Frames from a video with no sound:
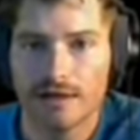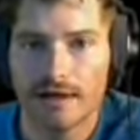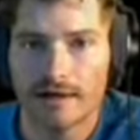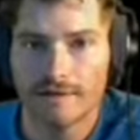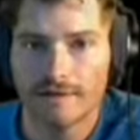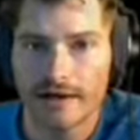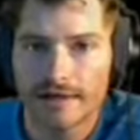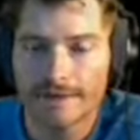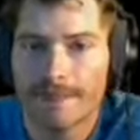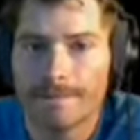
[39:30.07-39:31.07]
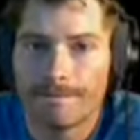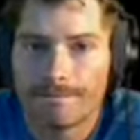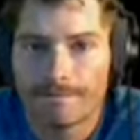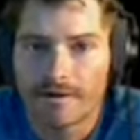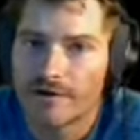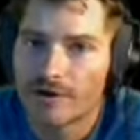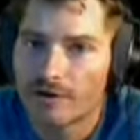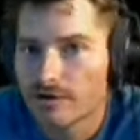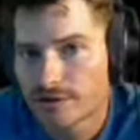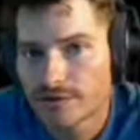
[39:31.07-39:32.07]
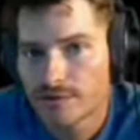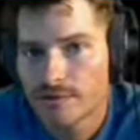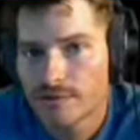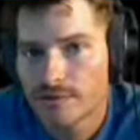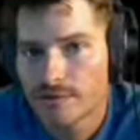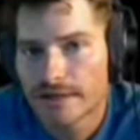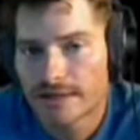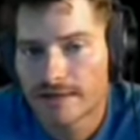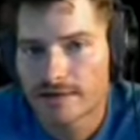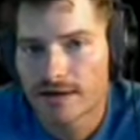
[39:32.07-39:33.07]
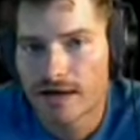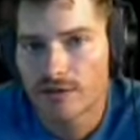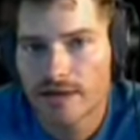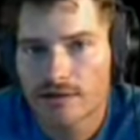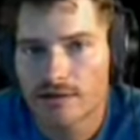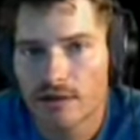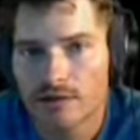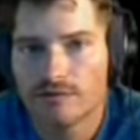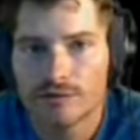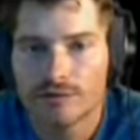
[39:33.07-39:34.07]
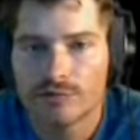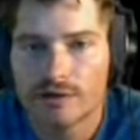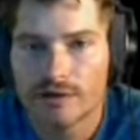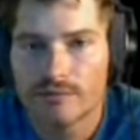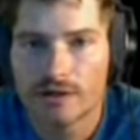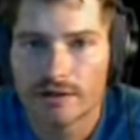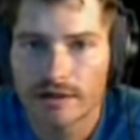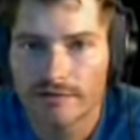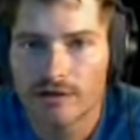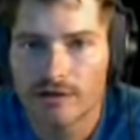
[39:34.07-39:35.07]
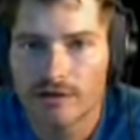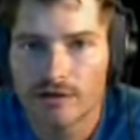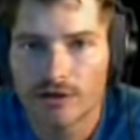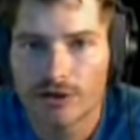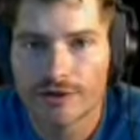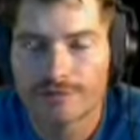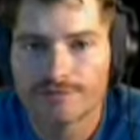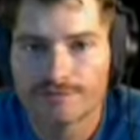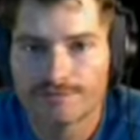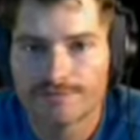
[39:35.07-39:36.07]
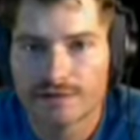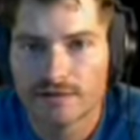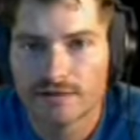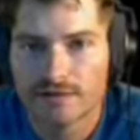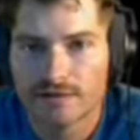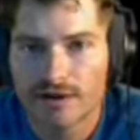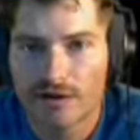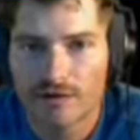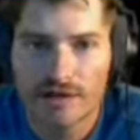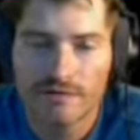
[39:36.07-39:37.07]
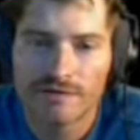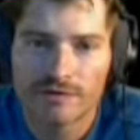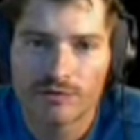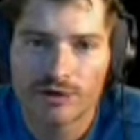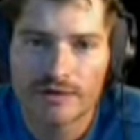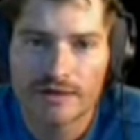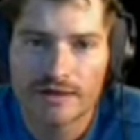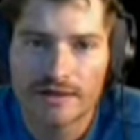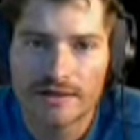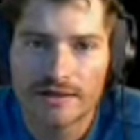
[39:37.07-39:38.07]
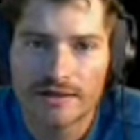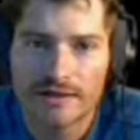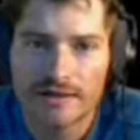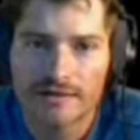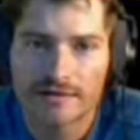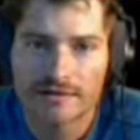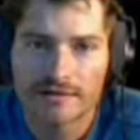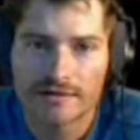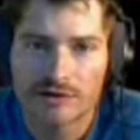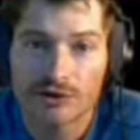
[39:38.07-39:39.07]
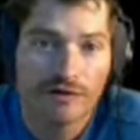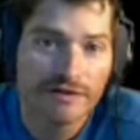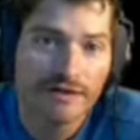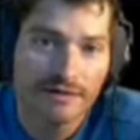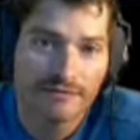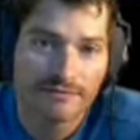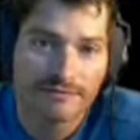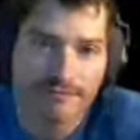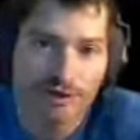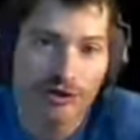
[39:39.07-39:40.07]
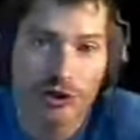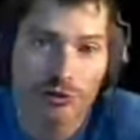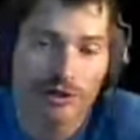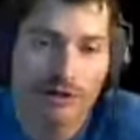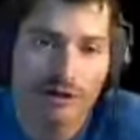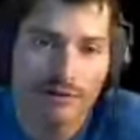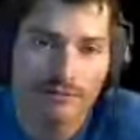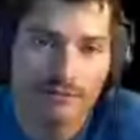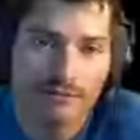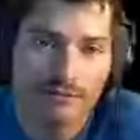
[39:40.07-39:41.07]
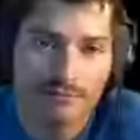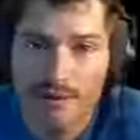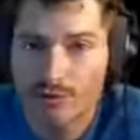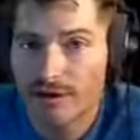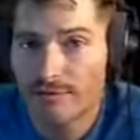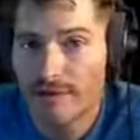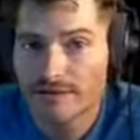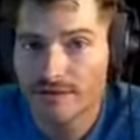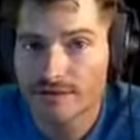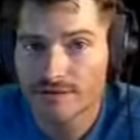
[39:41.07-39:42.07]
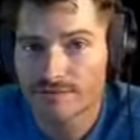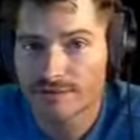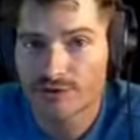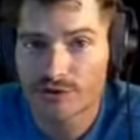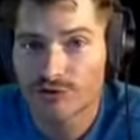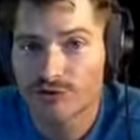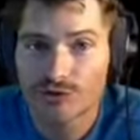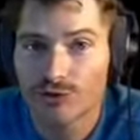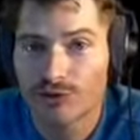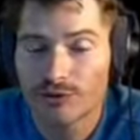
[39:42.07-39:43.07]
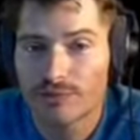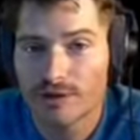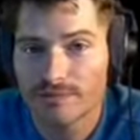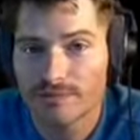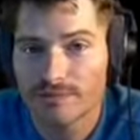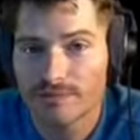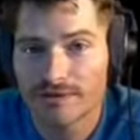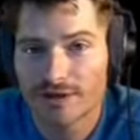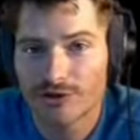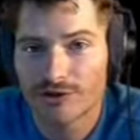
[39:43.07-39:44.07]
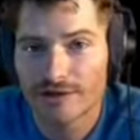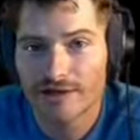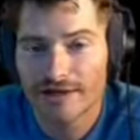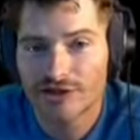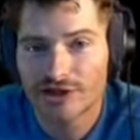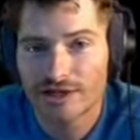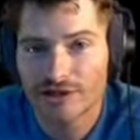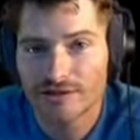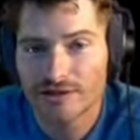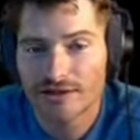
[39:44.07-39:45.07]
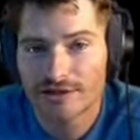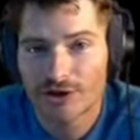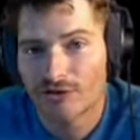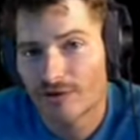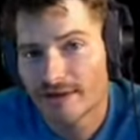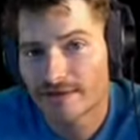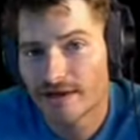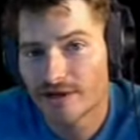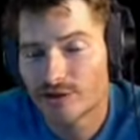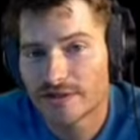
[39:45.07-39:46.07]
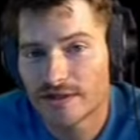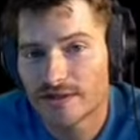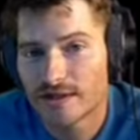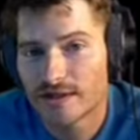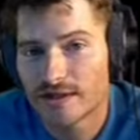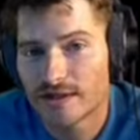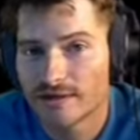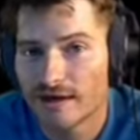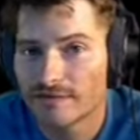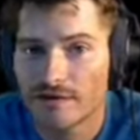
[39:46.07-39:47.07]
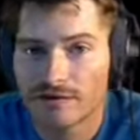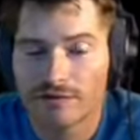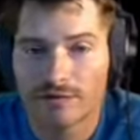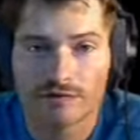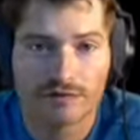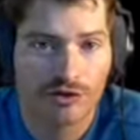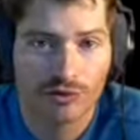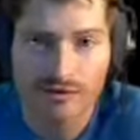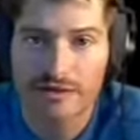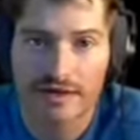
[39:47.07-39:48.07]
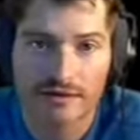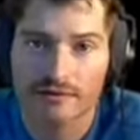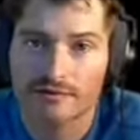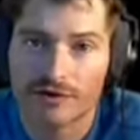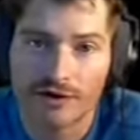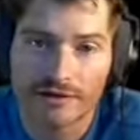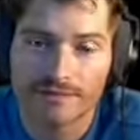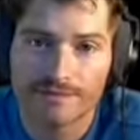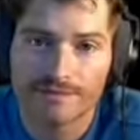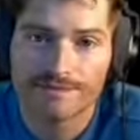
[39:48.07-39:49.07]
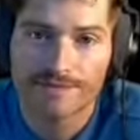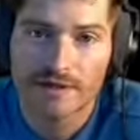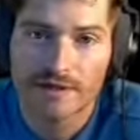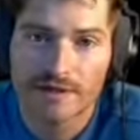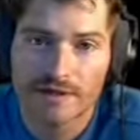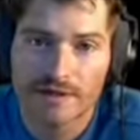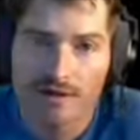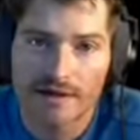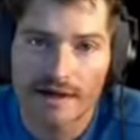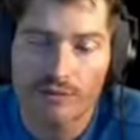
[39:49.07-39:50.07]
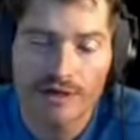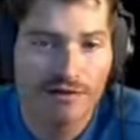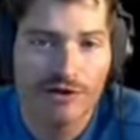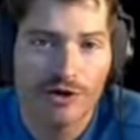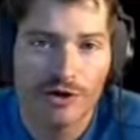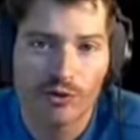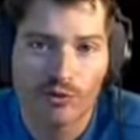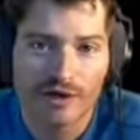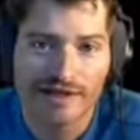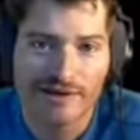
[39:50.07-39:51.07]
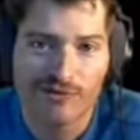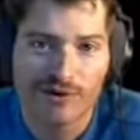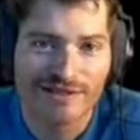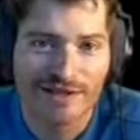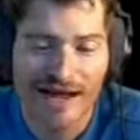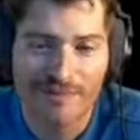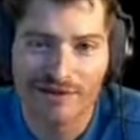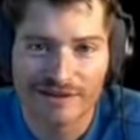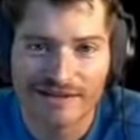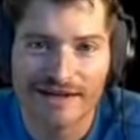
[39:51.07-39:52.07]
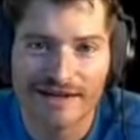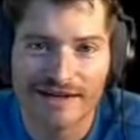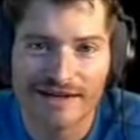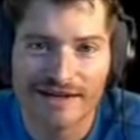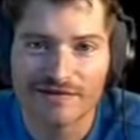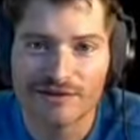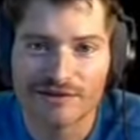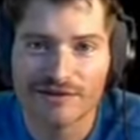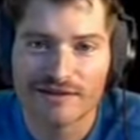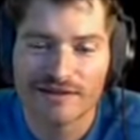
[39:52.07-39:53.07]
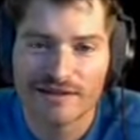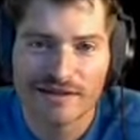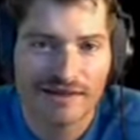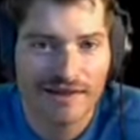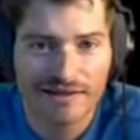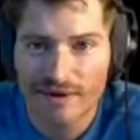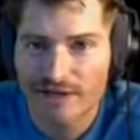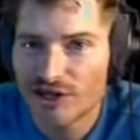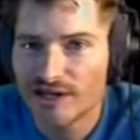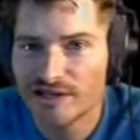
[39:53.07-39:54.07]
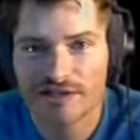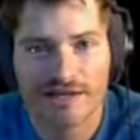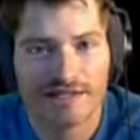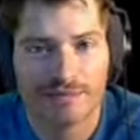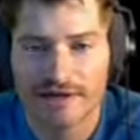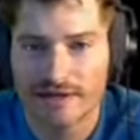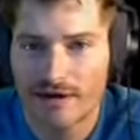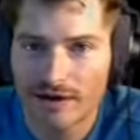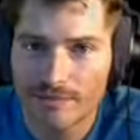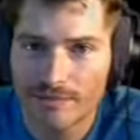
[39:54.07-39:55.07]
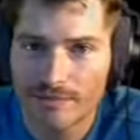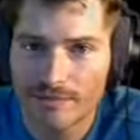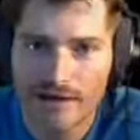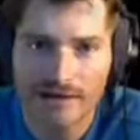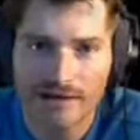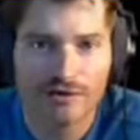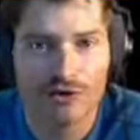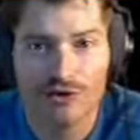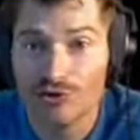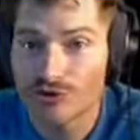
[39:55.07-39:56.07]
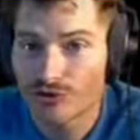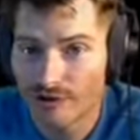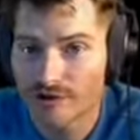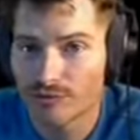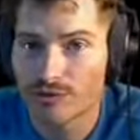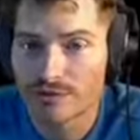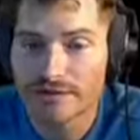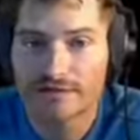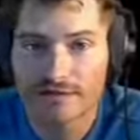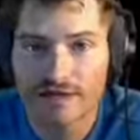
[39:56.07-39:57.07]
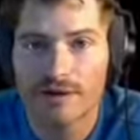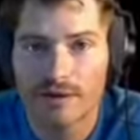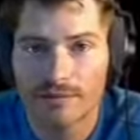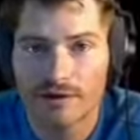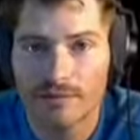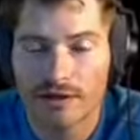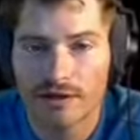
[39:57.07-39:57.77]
Finally, my final call to you is I would like all of you to become a lifelong learner. On the left, what you see is university. You do a little bit of learning. Maybe you get a master's. So there's 2 little bumps in your education. On the right side, you see a lifelong fold of shorter cycles of learning. And we never know really what's going to happen in the design field. Things might change, things might get automated, new careers will most definitely pop up.